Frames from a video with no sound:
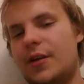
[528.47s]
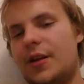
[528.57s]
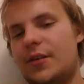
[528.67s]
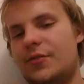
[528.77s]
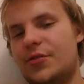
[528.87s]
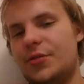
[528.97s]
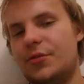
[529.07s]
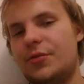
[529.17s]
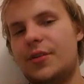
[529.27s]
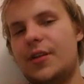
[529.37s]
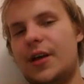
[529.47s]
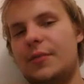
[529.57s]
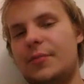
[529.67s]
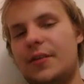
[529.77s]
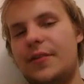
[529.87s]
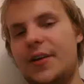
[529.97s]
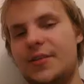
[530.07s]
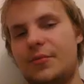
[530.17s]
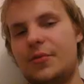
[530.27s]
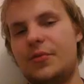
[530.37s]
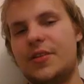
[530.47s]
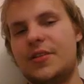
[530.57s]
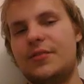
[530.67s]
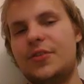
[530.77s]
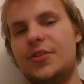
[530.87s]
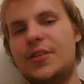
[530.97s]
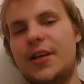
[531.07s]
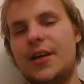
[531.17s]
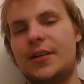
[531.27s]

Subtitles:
another tool done by Facebook, which is